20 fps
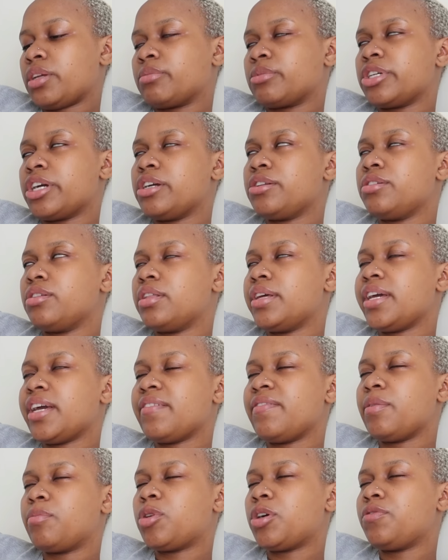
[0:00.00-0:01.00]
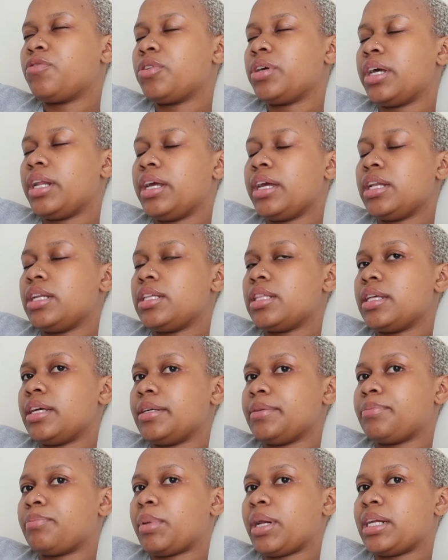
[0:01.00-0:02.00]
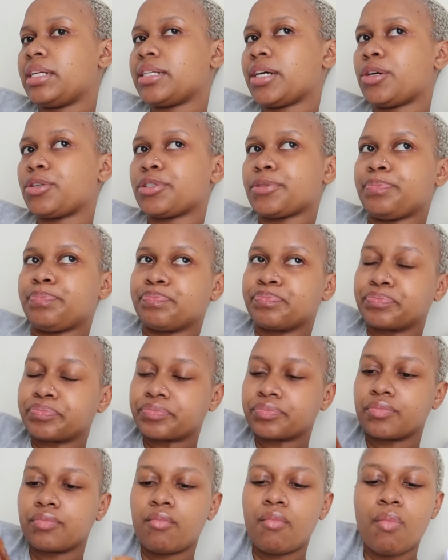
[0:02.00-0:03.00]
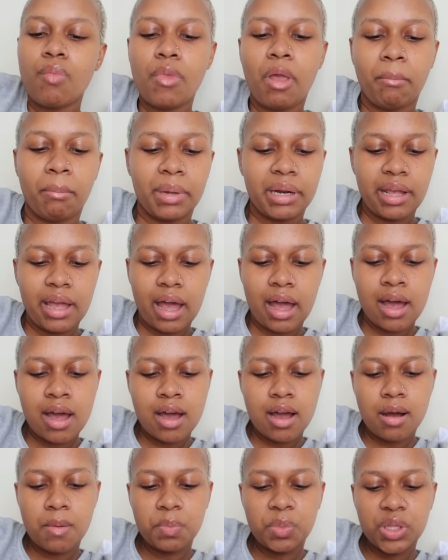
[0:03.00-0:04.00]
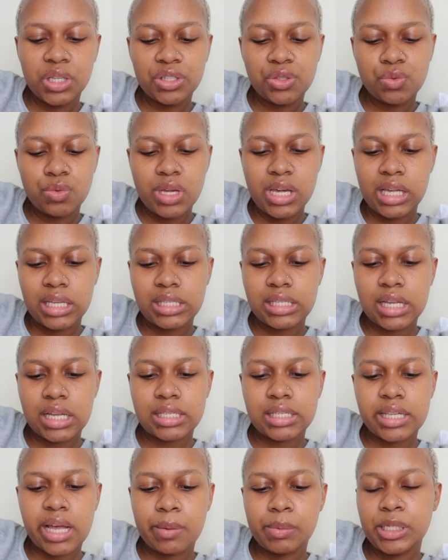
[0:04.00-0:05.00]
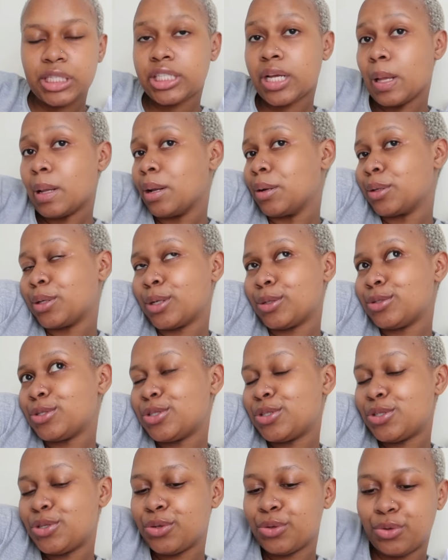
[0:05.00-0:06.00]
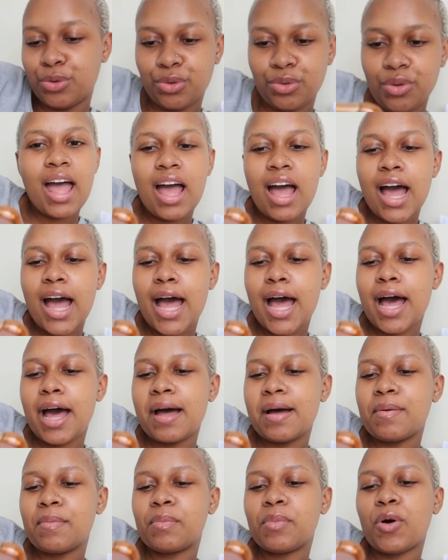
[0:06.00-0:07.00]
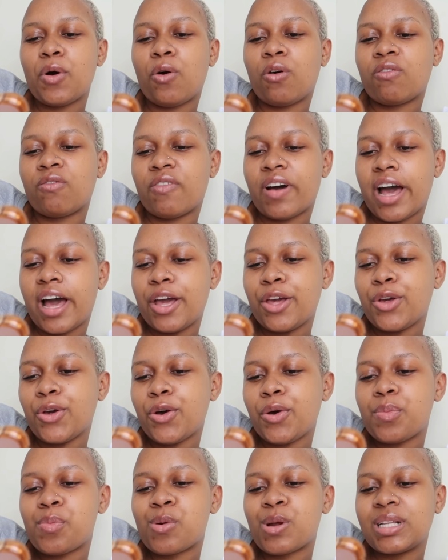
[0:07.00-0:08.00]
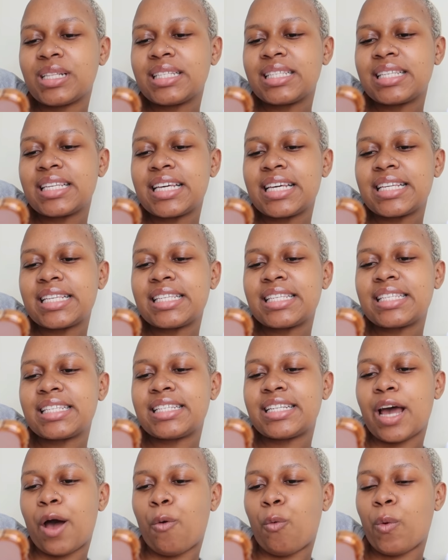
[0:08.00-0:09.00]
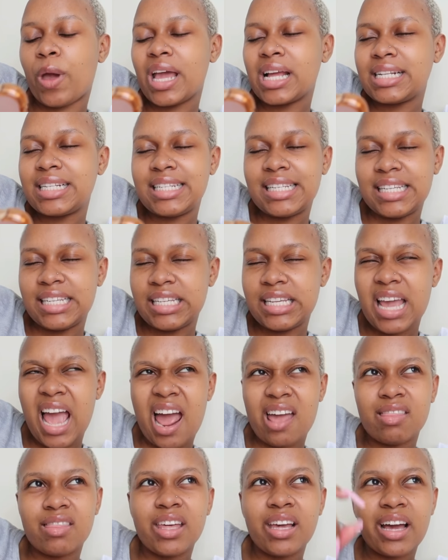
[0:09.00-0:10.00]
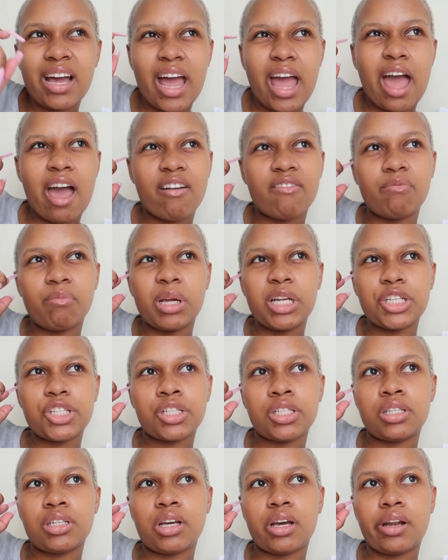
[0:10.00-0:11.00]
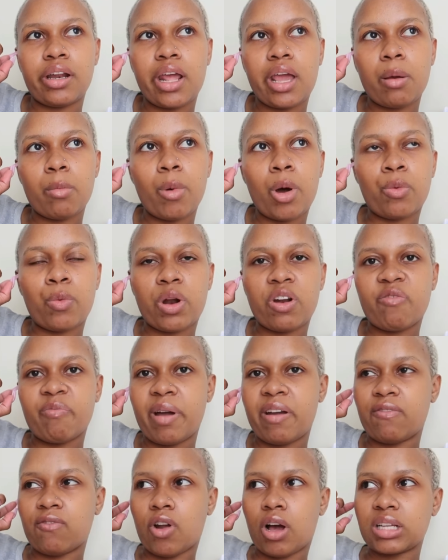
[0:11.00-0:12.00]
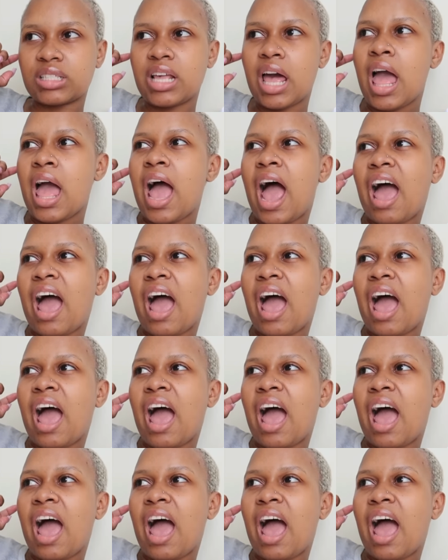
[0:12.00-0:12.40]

I'm trying to think if I'm not forgetting anything, but I doubt. But yeah, um, this week's Sabi shout out goes to um Ovayo Princess Daweti. I think I have mentioned her name on one of my vlogs.